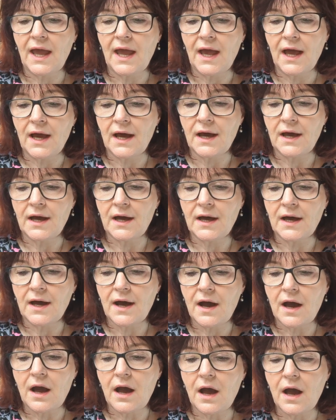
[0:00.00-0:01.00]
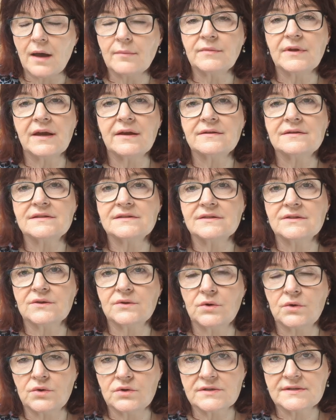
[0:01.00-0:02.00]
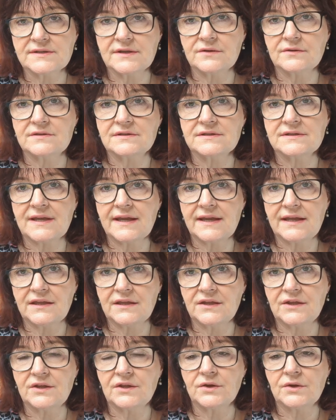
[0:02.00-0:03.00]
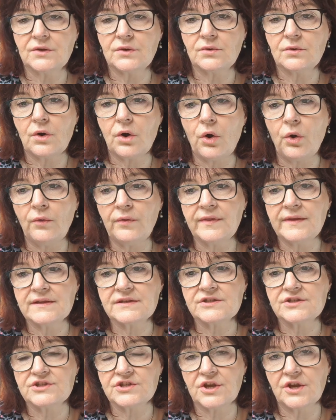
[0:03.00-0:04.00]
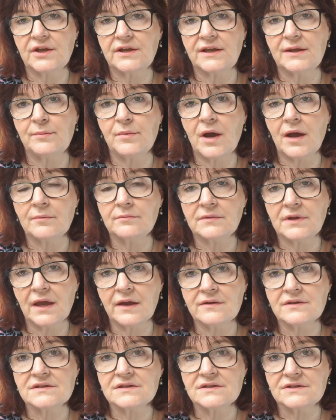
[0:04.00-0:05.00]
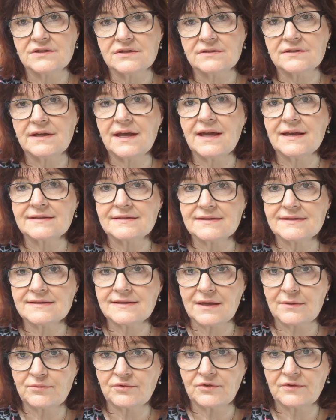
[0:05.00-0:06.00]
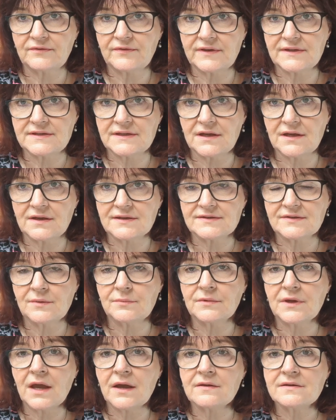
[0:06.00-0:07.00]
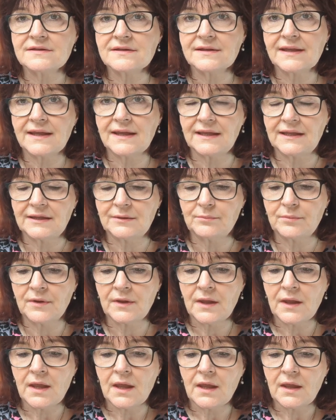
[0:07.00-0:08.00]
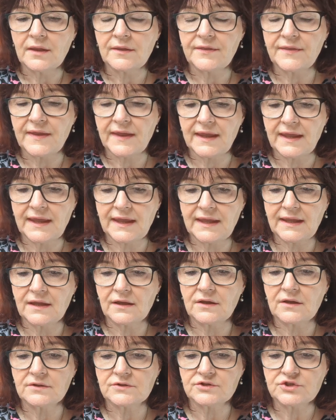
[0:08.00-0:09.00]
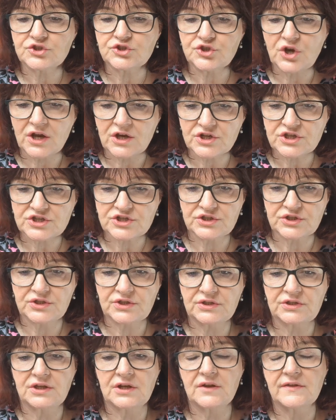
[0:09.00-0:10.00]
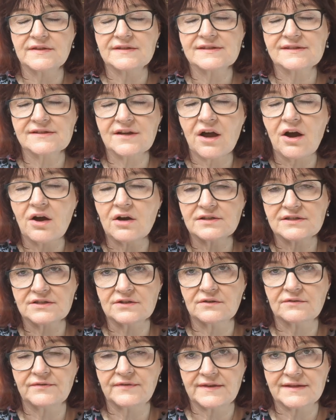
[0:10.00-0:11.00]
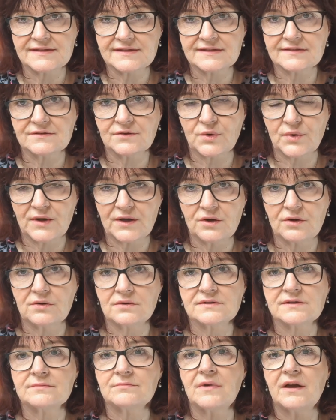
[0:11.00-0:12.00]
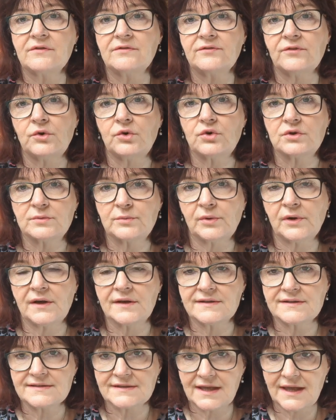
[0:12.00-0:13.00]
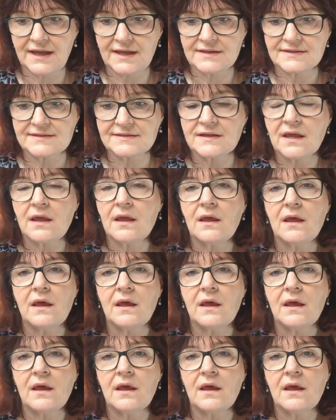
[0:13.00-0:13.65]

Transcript: I'm going to also take you on this journey, but I'm going to do it as a separate video. So I'm going to keep the construction, the start of this quilt, my thought process,